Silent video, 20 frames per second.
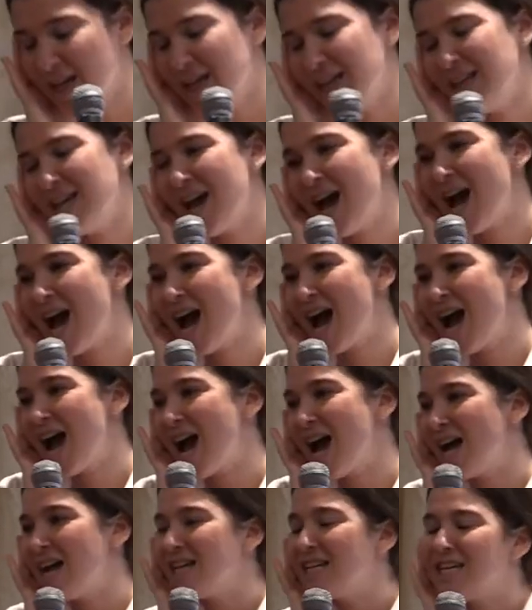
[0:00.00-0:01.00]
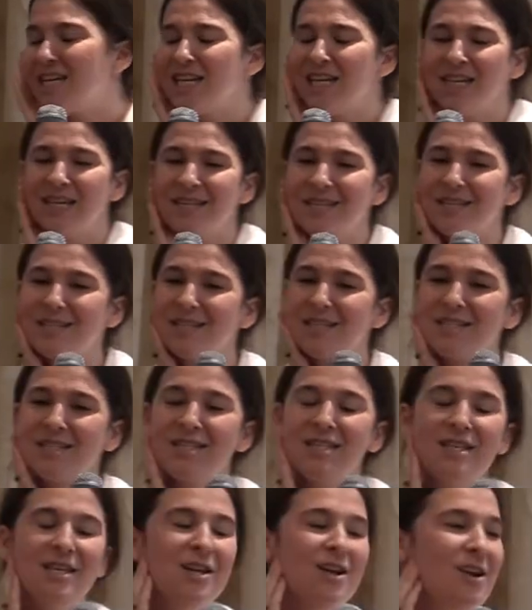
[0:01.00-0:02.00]
yeah, he's,
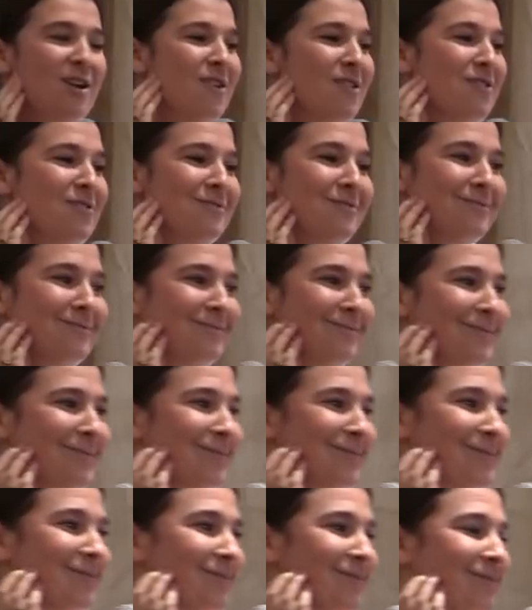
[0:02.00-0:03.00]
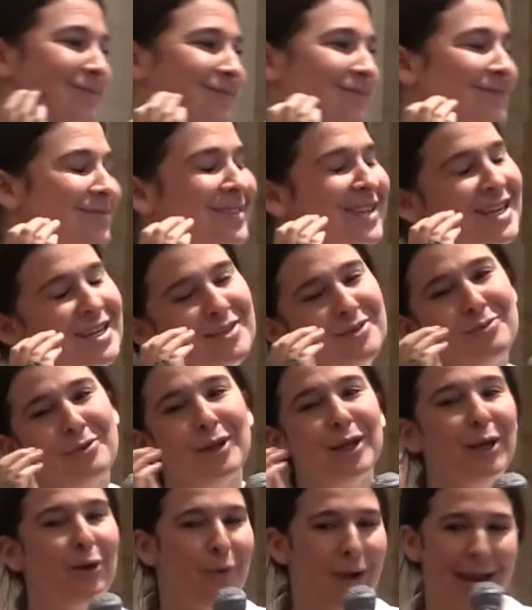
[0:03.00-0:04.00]
you know, he's
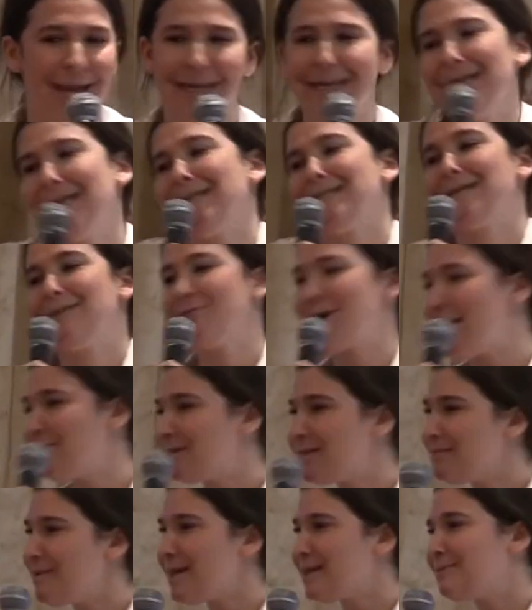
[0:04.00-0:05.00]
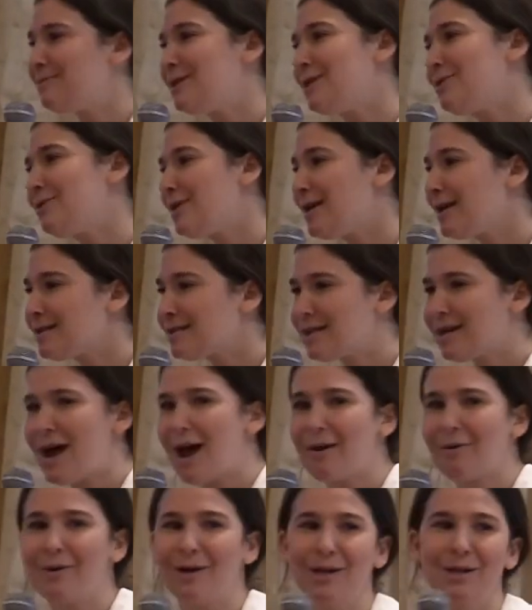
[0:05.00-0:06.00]
really great. Like sometimes he makes me do things that
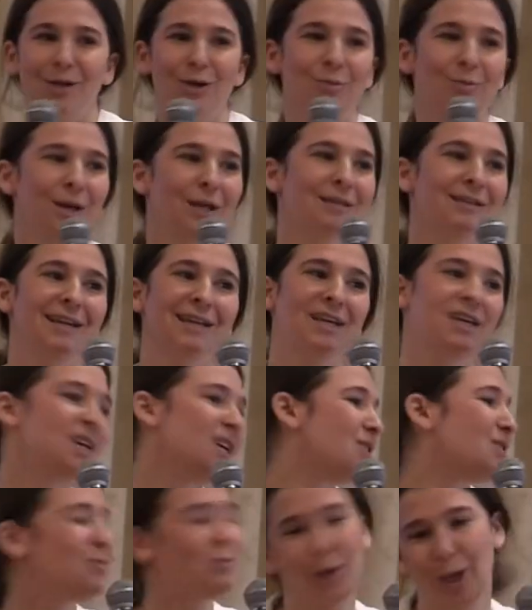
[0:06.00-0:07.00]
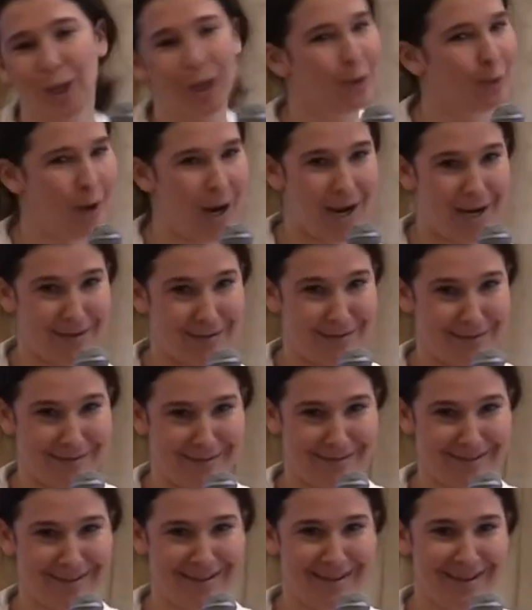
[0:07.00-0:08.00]
I don't want to do, but like he's really great.
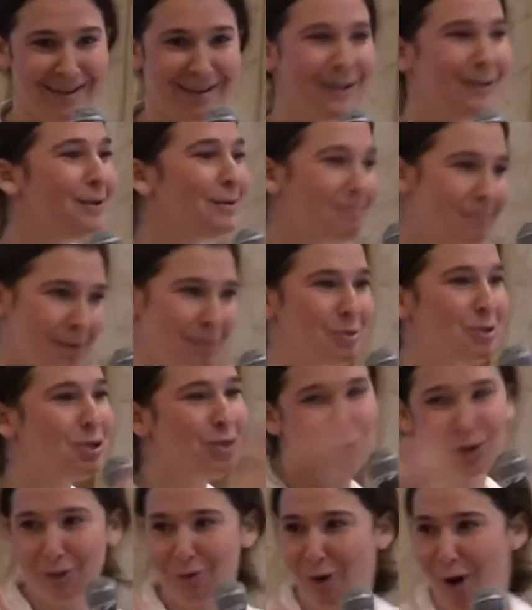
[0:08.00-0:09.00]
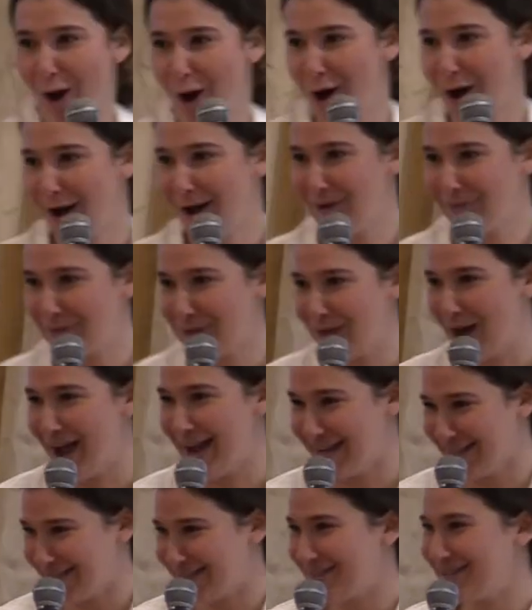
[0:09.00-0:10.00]
I'm sure you all have
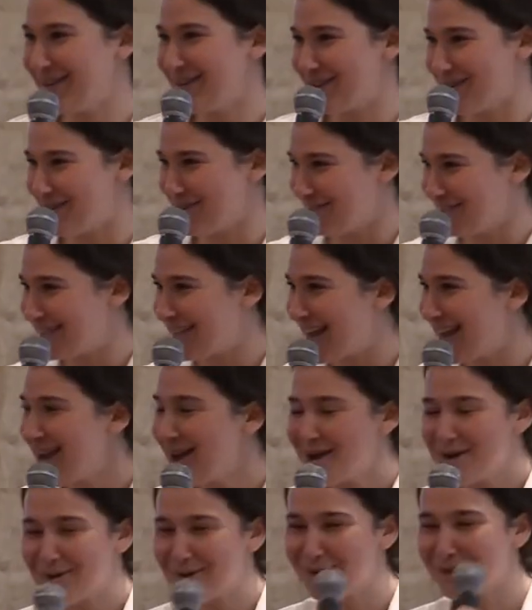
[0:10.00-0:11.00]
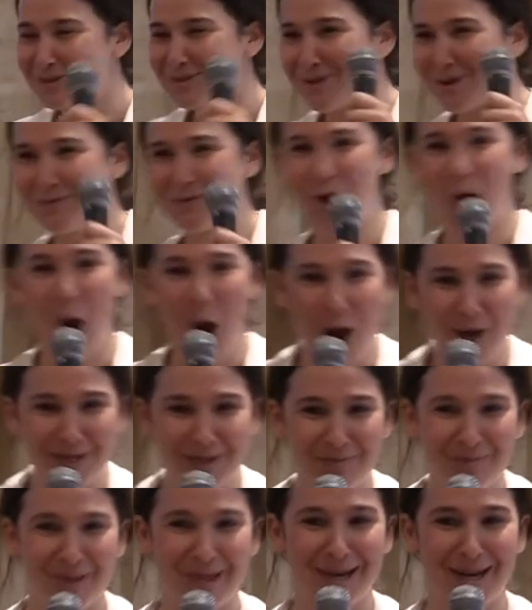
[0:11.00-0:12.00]
clients, you know, who say who are sort of
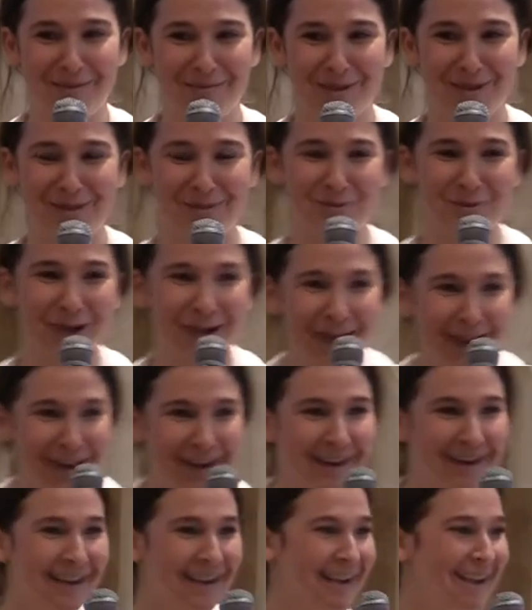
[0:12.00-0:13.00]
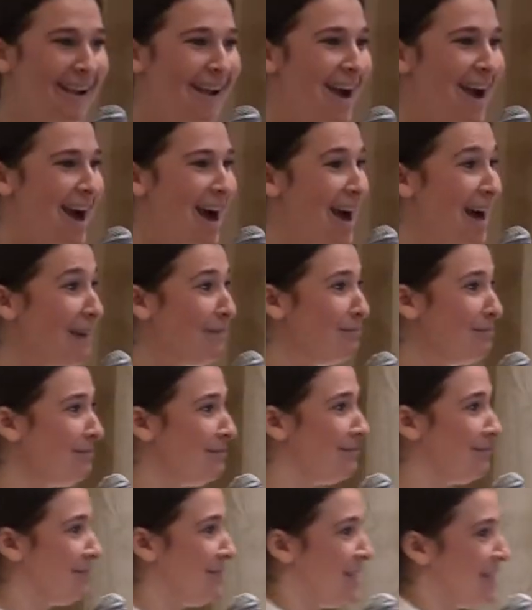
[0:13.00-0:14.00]
contemplating between um,